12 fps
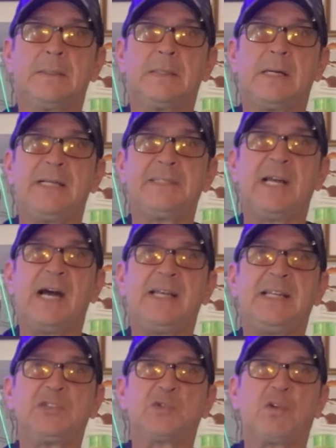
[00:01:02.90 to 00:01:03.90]
I tie
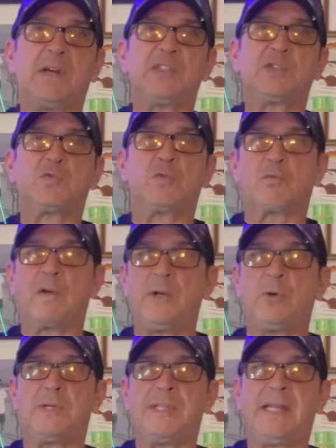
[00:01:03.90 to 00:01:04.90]
these rigs right
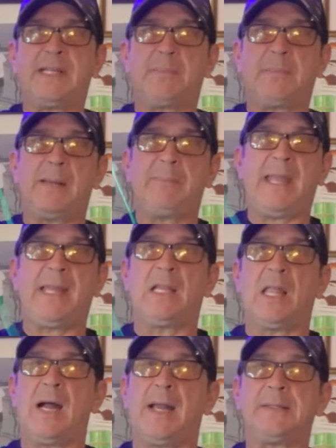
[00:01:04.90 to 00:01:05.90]
on the end of my main
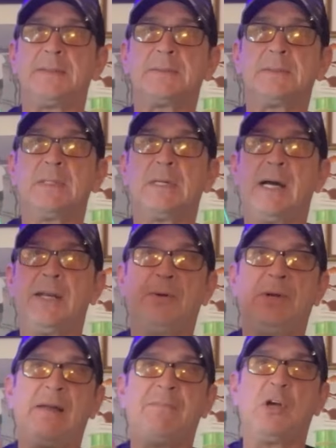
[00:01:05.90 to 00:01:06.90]
line. I don't
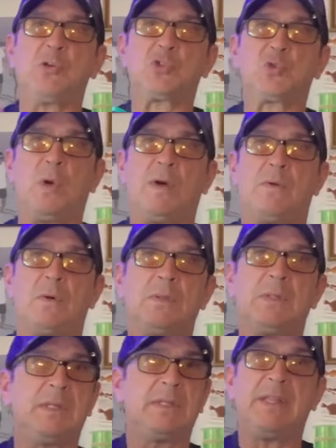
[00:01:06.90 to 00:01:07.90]
have no swivel.
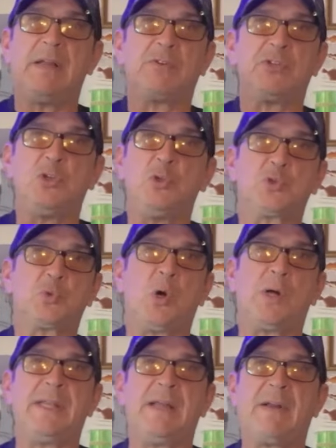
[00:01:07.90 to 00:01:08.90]
Never used
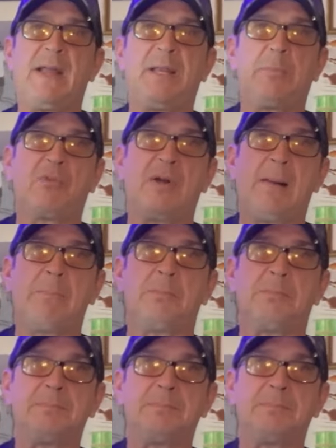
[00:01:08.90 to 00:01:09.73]
one, never had a problem.